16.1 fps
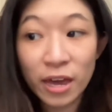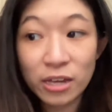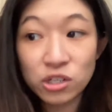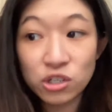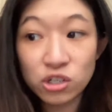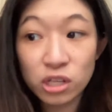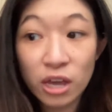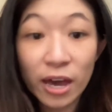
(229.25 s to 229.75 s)

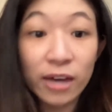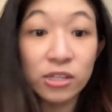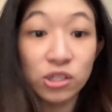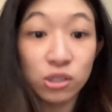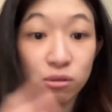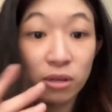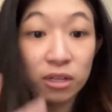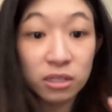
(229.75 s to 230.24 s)
actually
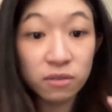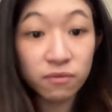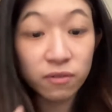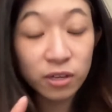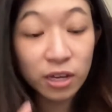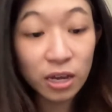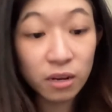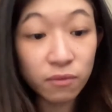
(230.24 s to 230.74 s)
isolate
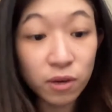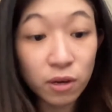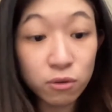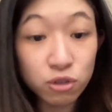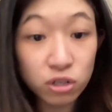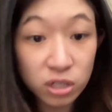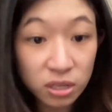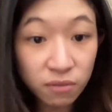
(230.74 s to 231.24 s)
different kind of
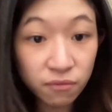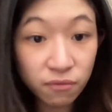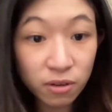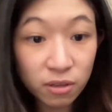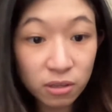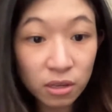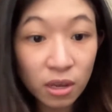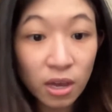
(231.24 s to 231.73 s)
culture
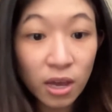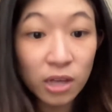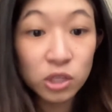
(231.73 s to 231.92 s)
difference